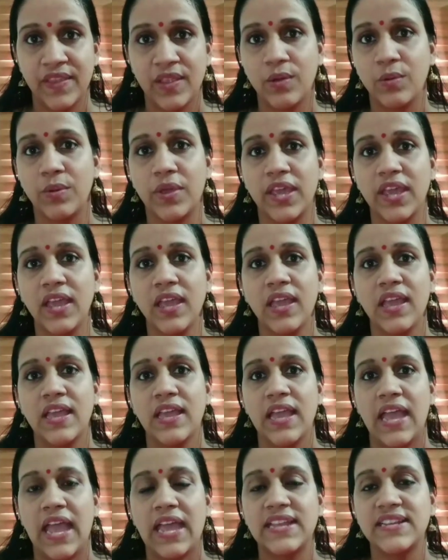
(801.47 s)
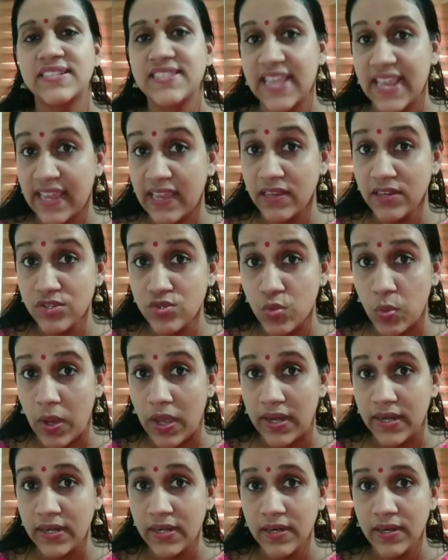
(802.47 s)
Okay. And second
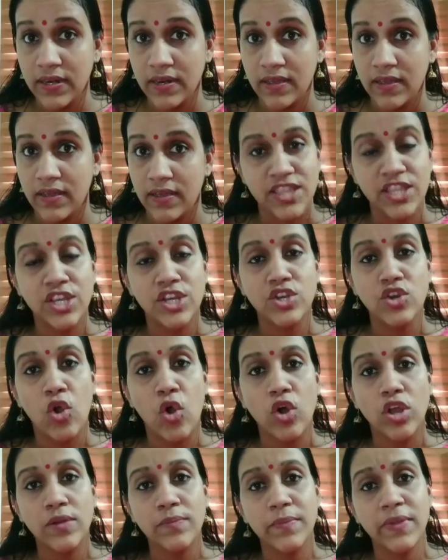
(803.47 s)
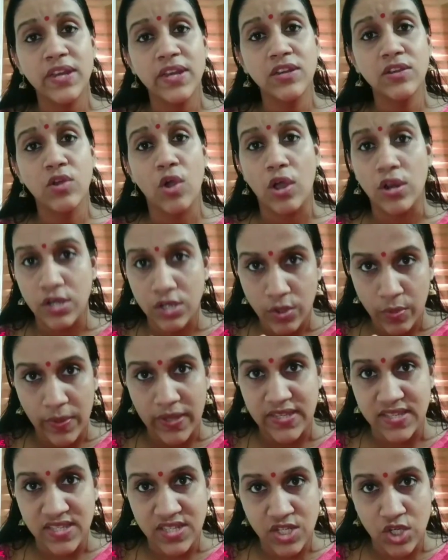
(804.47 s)
one, the Norman
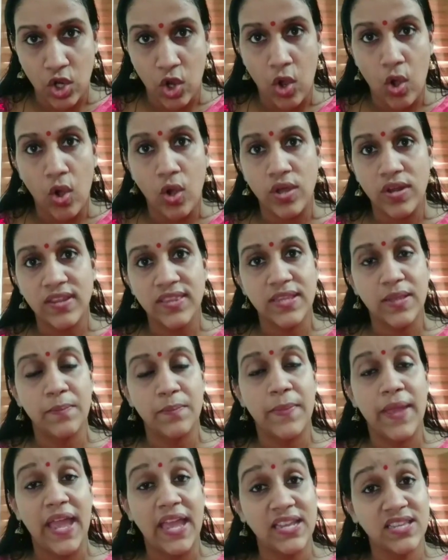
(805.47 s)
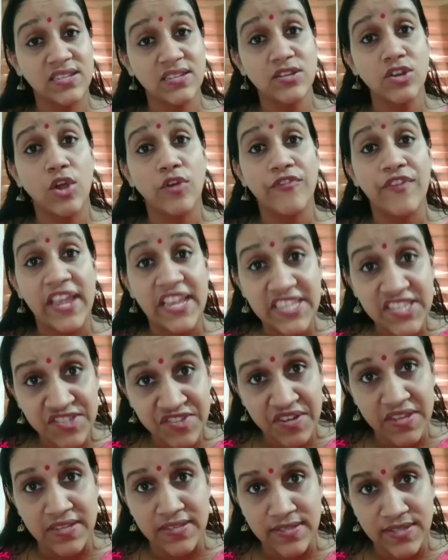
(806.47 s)
Conquest or the Battle of
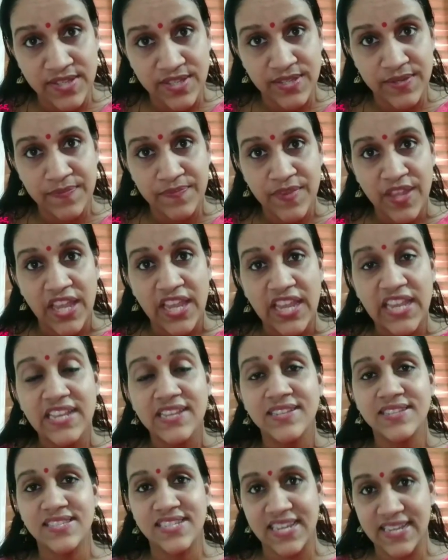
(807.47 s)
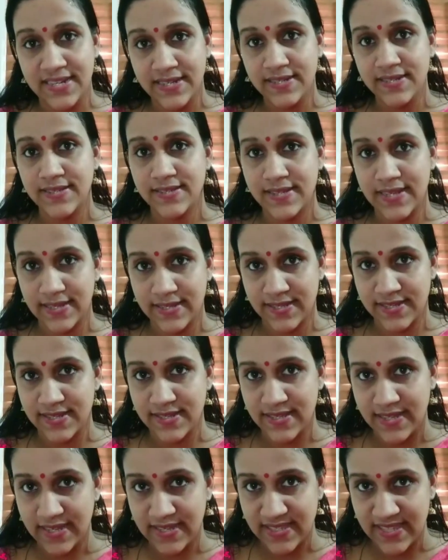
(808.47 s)
Hastings in
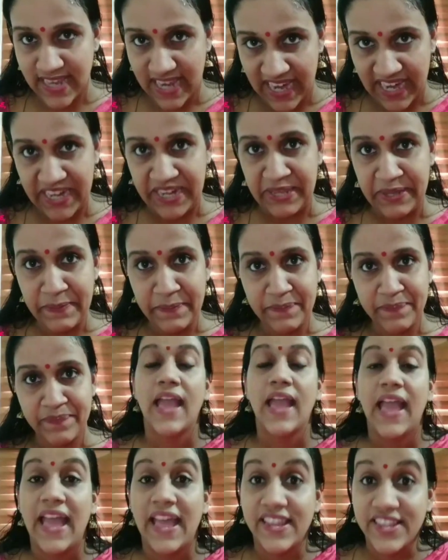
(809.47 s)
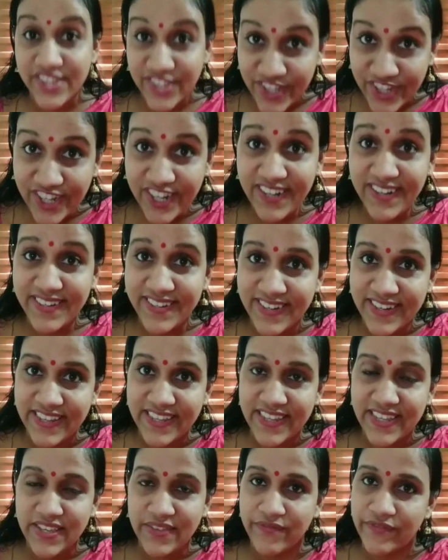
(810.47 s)
1066 AD. And
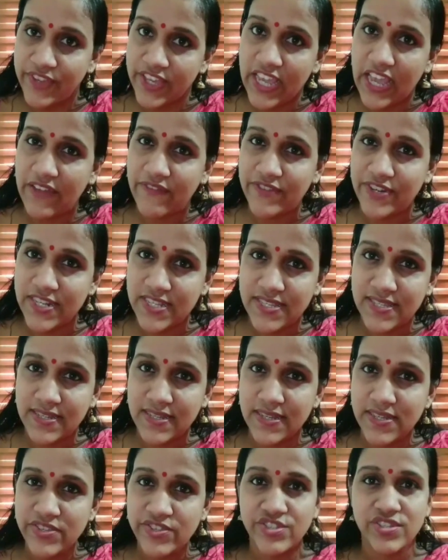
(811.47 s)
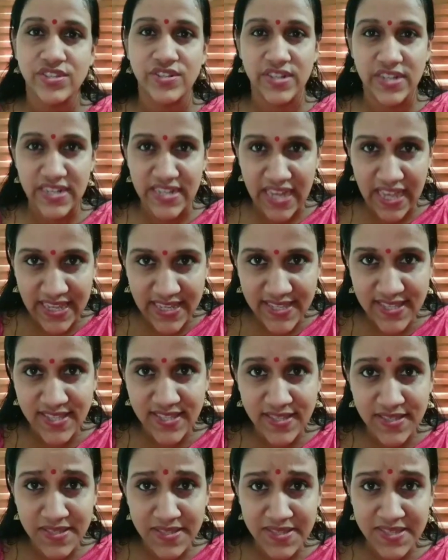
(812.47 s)
thirdly, we have discussed the
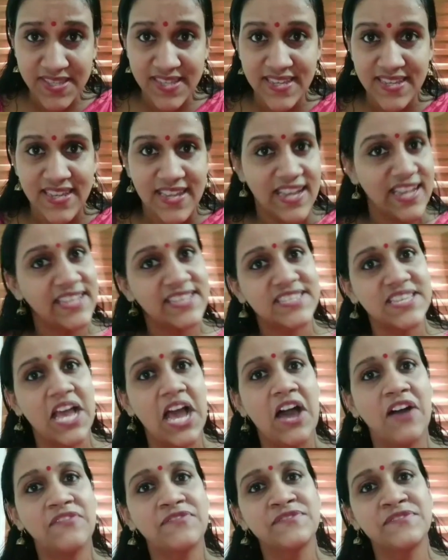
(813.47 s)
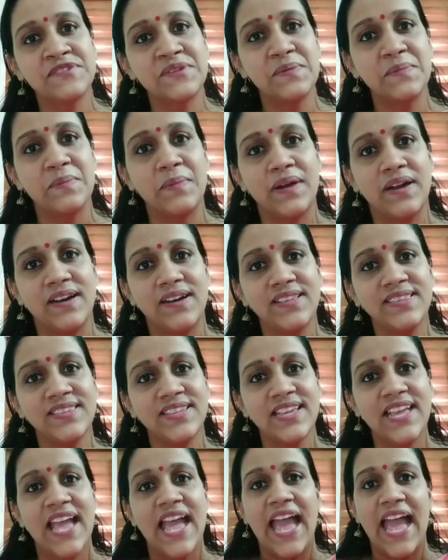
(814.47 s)
Renaissance, its
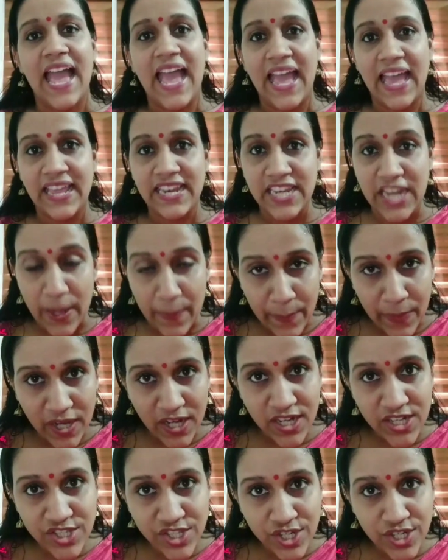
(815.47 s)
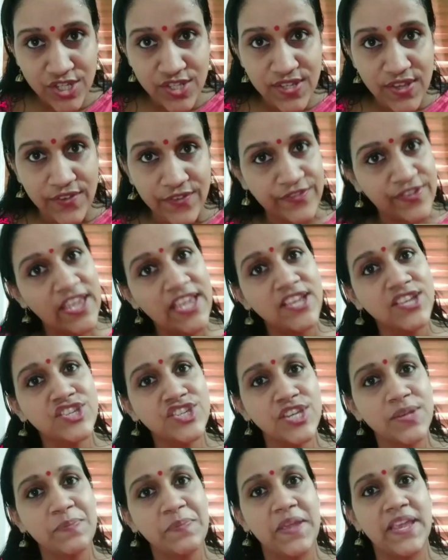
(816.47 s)
aftermath, and emergence of
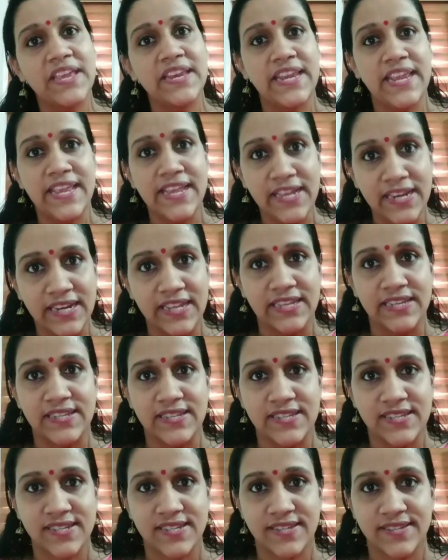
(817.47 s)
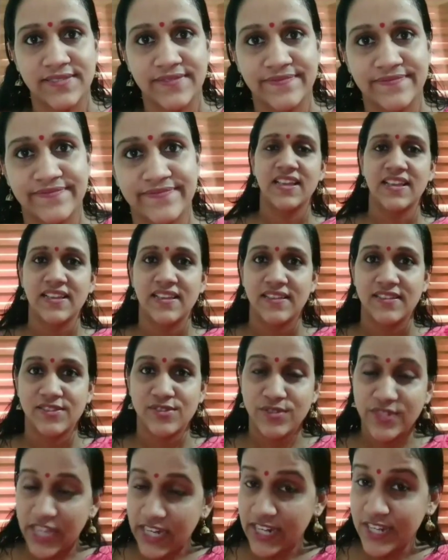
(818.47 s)
kingship in England.
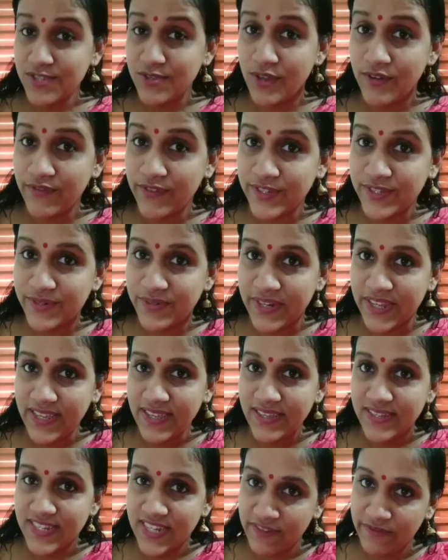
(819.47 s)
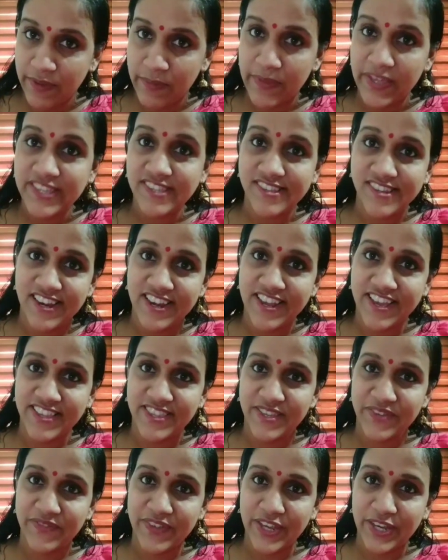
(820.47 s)
So that is all for today. Till we meet in
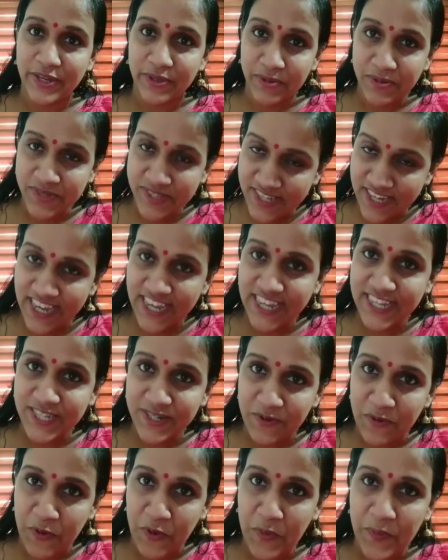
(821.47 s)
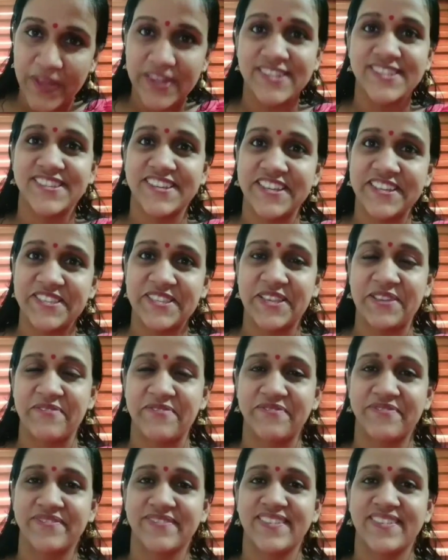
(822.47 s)
another video, stay at home and stay safe.
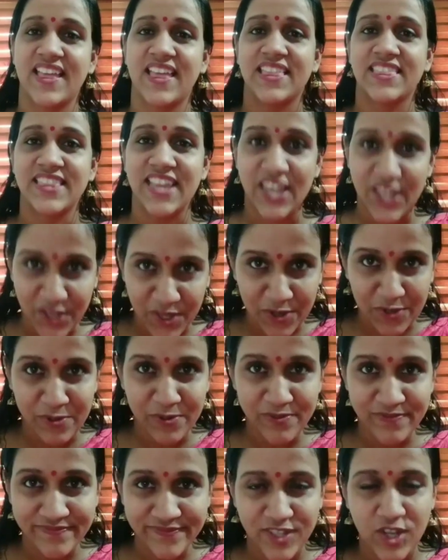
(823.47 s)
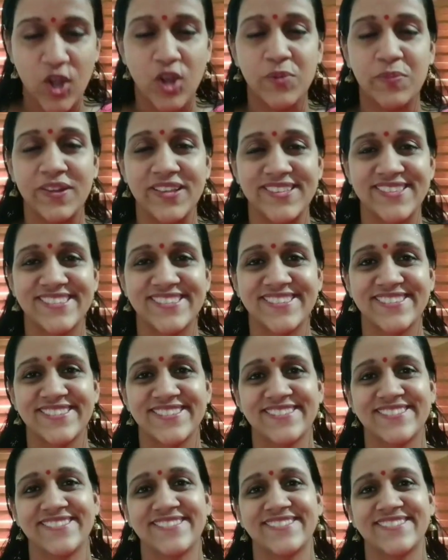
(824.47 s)
Thank you. God bless.